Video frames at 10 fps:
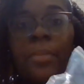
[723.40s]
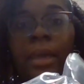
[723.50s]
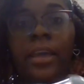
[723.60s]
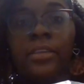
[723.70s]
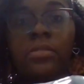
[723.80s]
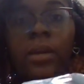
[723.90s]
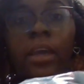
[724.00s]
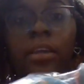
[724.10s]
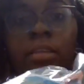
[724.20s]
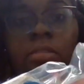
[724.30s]
bags, okay?
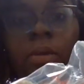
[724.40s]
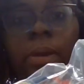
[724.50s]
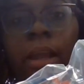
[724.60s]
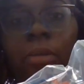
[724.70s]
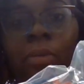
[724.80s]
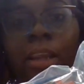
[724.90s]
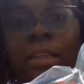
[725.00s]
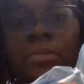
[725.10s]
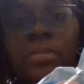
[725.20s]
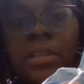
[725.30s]
So it got
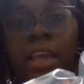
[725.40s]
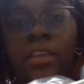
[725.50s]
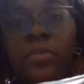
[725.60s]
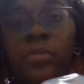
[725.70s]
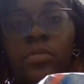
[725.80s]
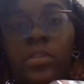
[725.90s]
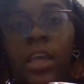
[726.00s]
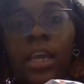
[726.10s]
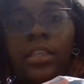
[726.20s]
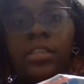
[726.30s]
random snacks, fruit
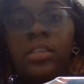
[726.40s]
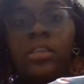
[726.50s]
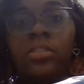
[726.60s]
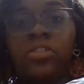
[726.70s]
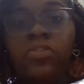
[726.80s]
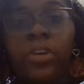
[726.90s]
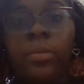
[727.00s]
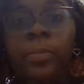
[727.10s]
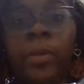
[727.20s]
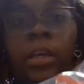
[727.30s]
snacks from,
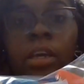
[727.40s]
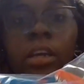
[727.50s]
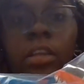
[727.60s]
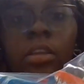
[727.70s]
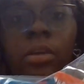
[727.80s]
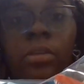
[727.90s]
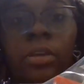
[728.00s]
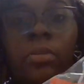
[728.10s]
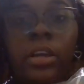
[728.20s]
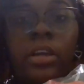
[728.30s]
then
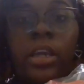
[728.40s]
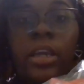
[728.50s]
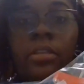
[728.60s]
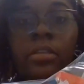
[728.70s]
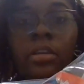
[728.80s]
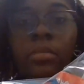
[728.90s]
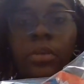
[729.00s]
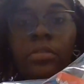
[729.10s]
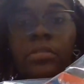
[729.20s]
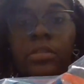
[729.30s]
one of the healthy
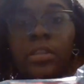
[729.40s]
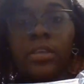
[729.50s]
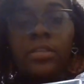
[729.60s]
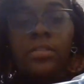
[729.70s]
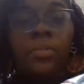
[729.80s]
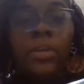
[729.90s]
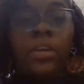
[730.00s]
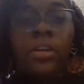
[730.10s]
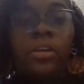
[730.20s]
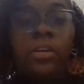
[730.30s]
immunity things up in
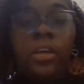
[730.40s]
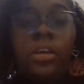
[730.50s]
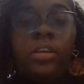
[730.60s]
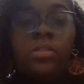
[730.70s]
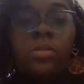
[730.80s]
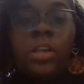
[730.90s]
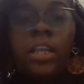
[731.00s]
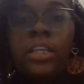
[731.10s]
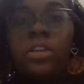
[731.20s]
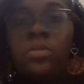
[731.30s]
here. So what I
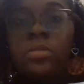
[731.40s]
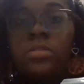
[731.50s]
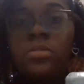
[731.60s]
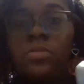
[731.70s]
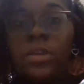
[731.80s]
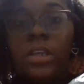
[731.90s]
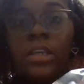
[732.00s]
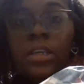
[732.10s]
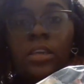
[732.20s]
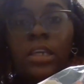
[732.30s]
like to do is when
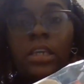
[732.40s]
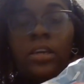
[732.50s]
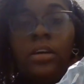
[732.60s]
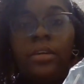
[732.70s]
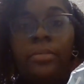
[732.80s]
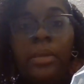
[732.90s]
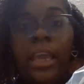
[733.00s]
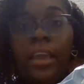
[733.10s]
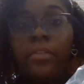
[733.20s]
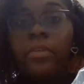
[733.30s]
he
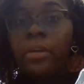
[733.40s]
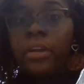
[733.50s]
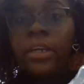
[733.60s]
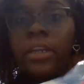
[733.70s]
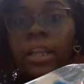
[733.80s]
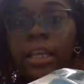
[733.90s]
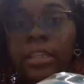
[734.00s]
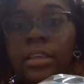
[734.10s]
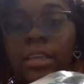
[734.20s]
behaves very good, I like to